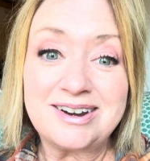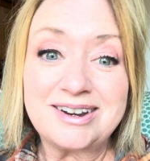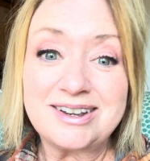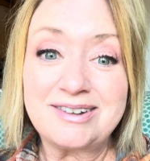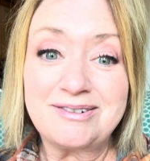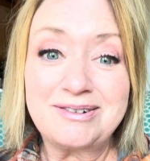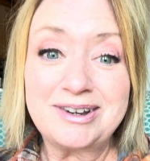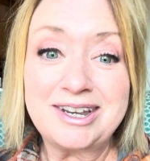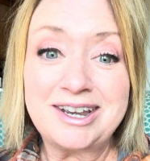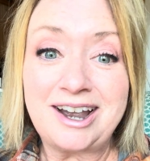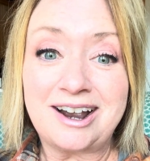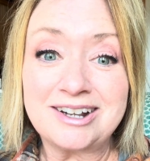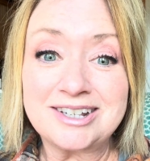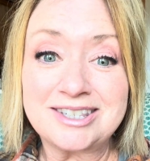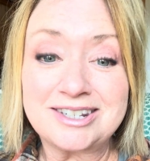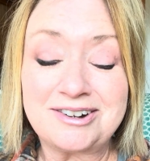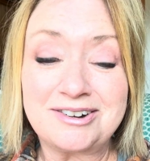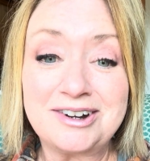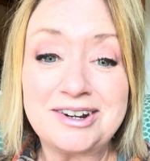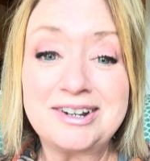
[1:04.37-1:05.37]
we got
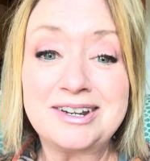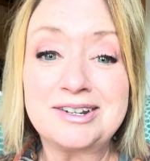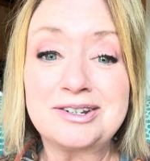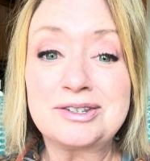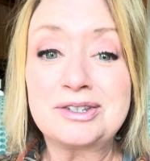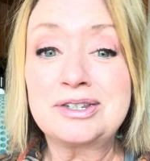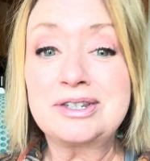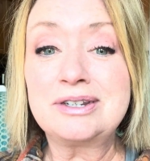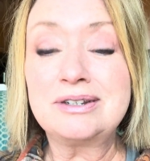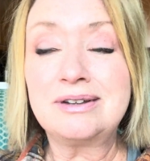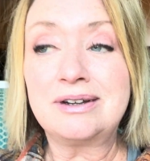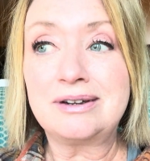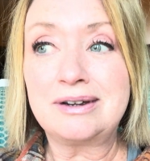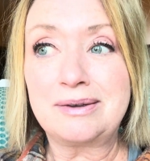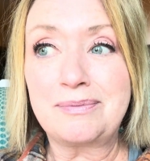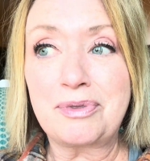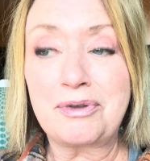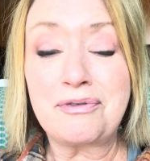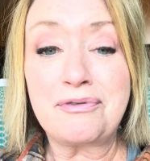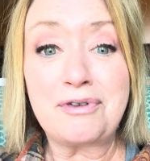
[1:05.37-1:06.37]
started in
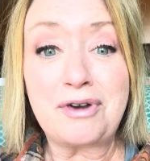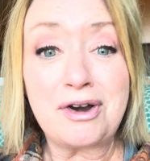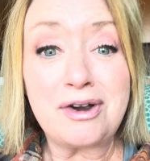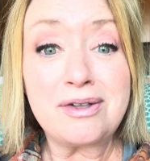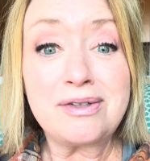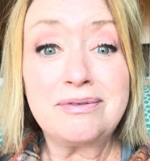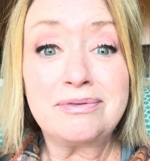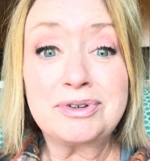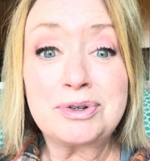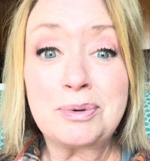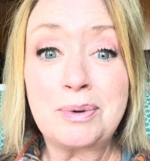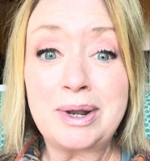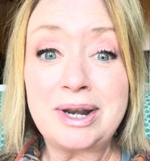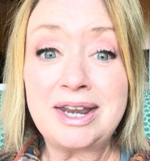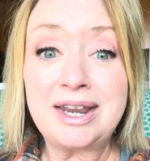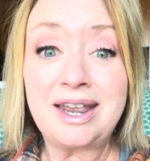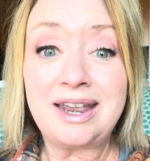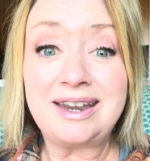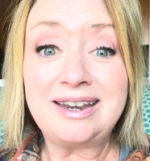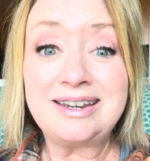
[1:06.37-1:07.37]
the fall of
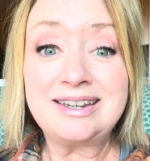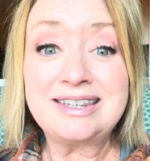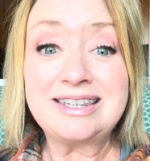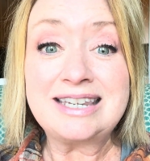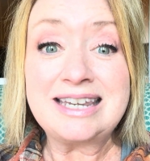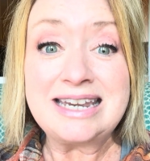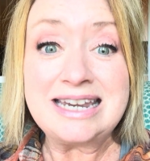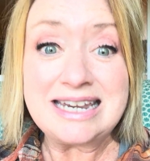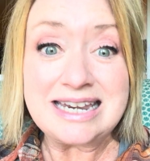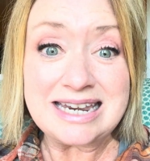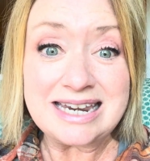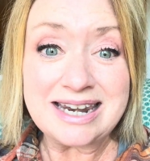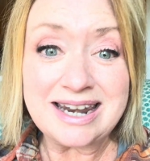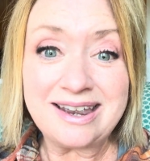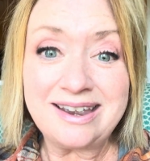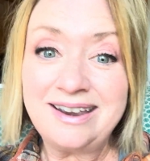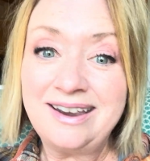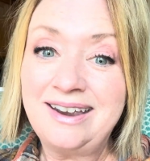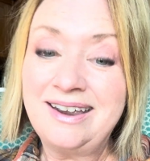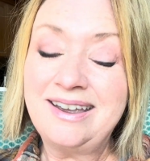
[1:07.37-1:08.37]
2018.
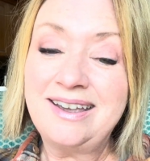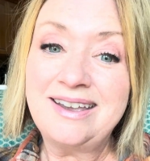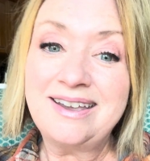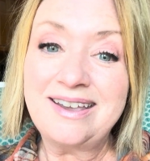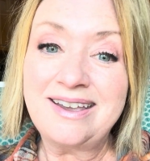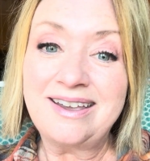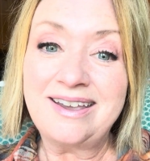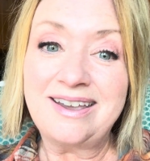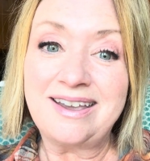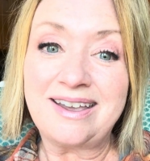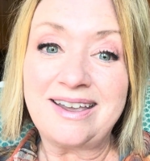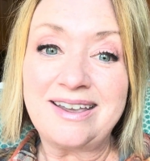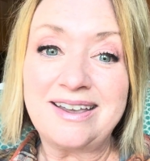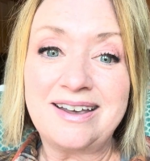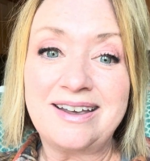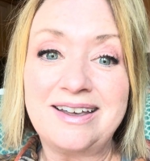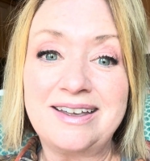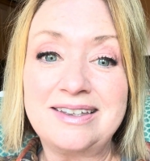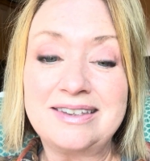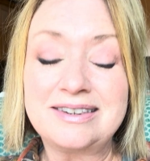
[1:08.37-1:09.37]

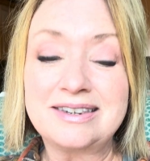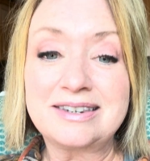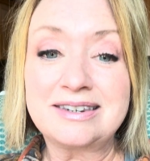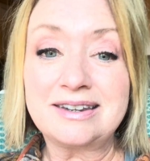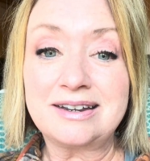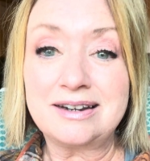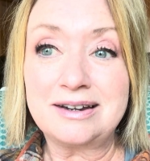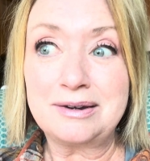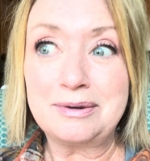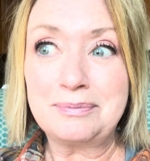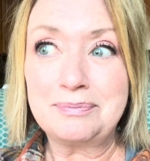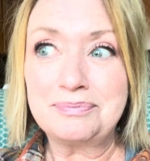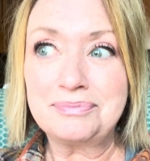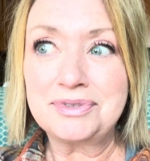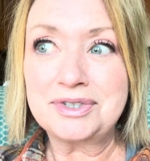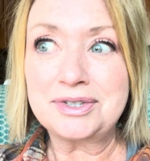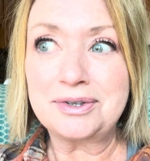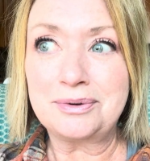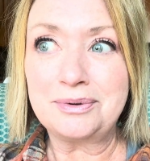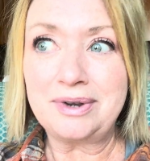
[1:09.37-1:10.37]
And
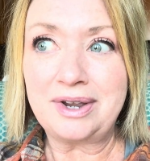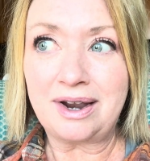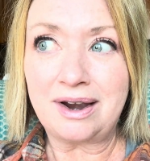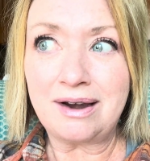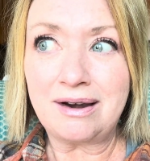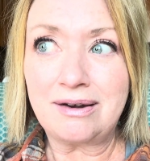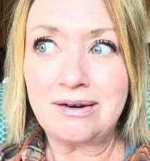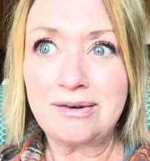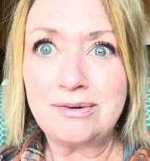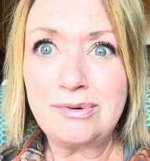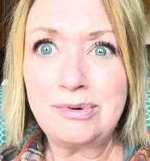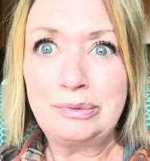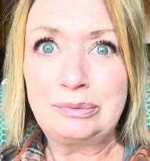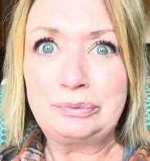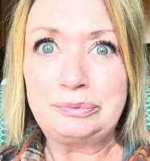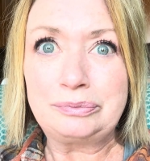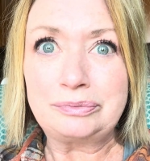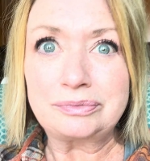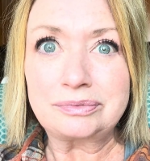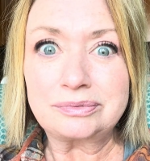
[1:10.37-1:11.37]
so now,
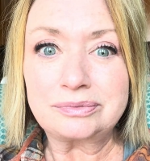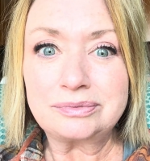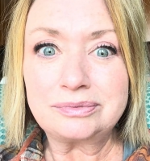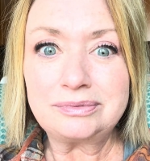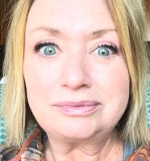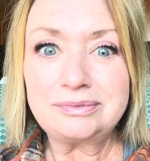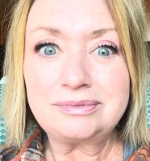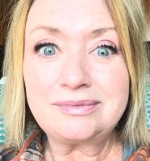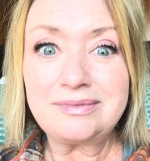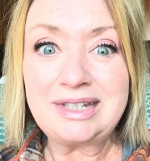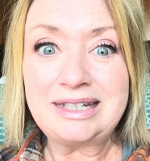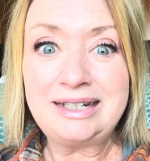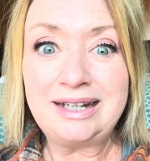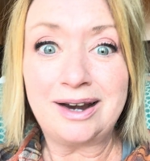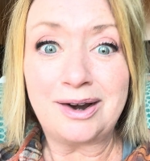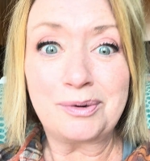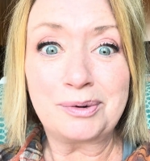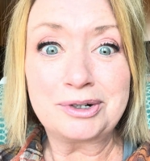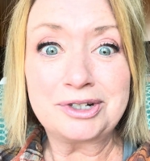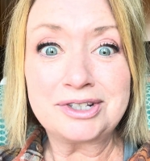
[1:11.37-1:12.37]

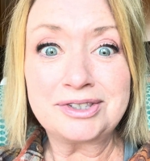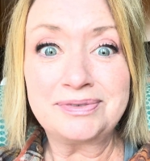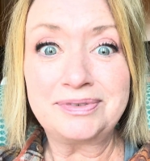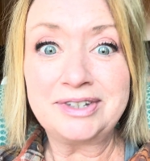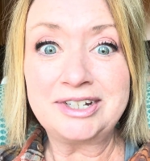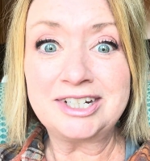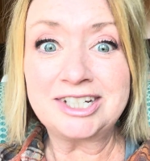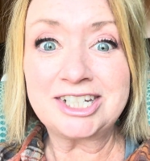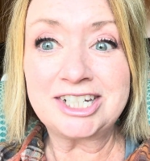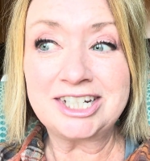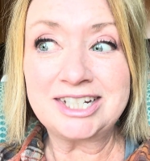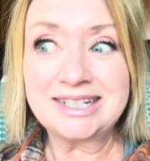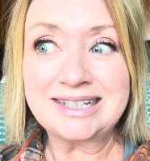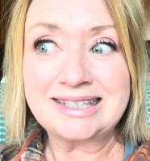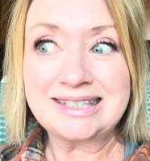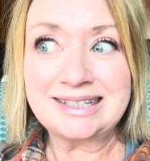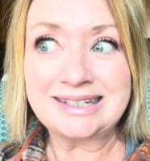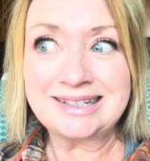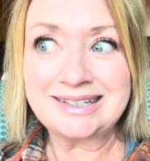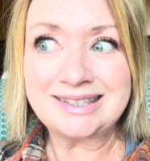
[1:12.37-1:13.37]
yeah, we're just finishing
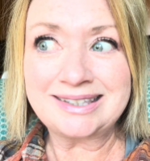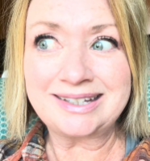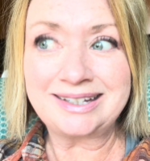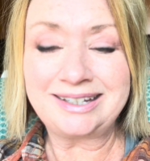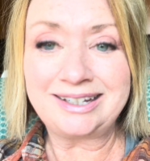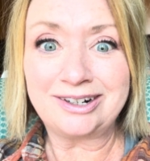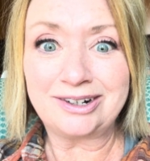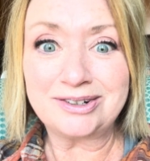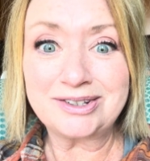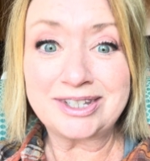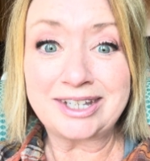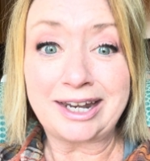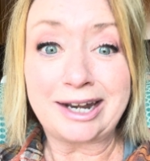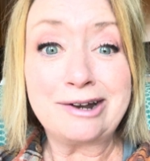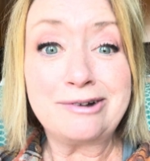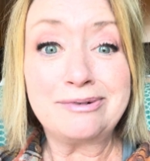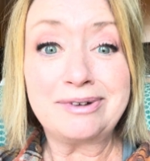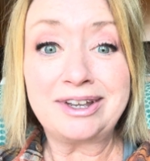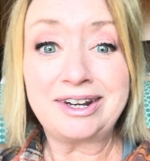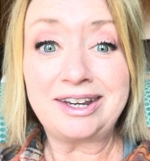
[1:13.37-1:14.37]
6 years,
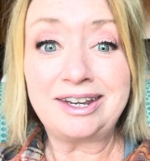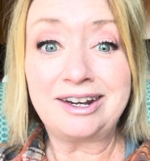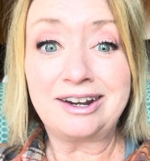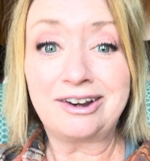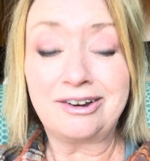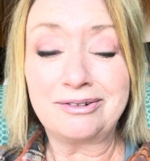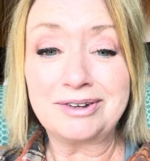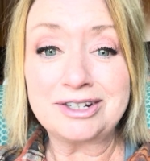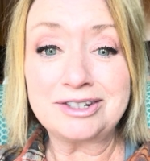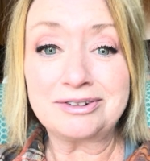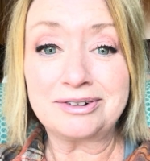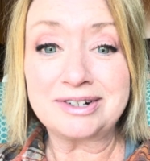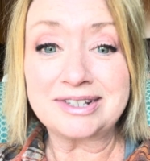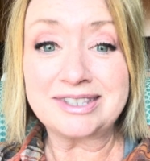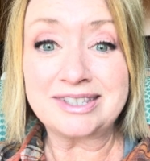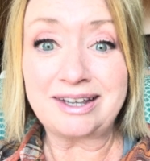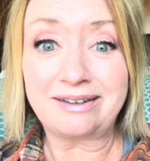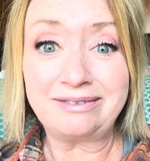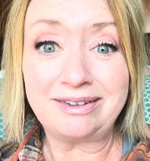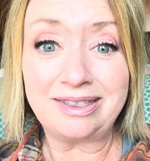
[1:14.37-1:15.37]
getting ready to go into our
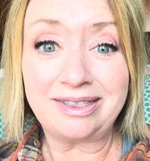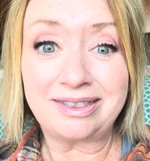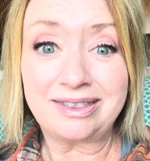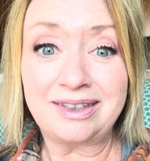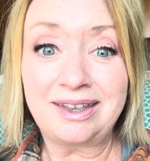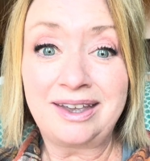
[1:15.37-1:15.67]
7th